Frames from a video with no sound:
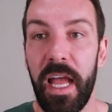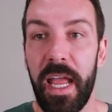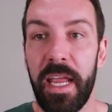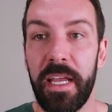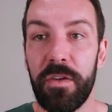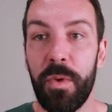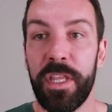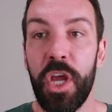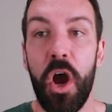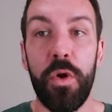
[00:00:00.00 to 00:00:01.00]
And we're
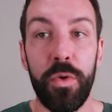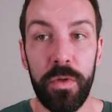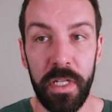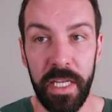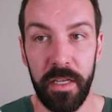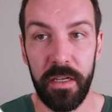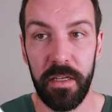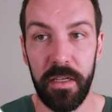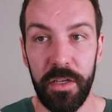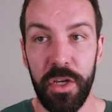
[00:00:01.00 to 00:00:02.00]
the only
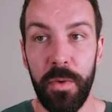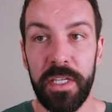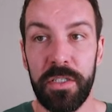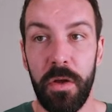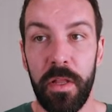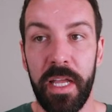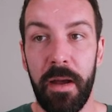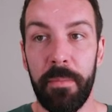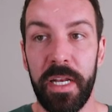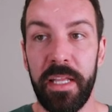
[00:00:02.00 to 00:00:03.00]
US solar
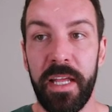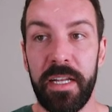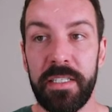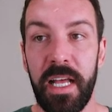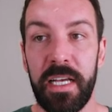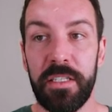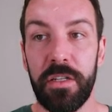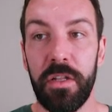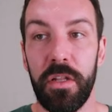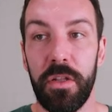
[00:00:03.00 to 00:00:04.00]
company that has lasted
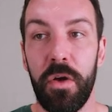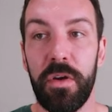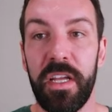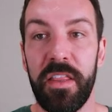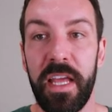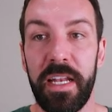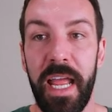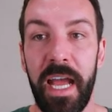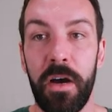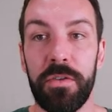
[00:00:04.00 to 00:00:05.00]
longer than
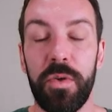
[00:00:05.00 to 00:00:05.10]
our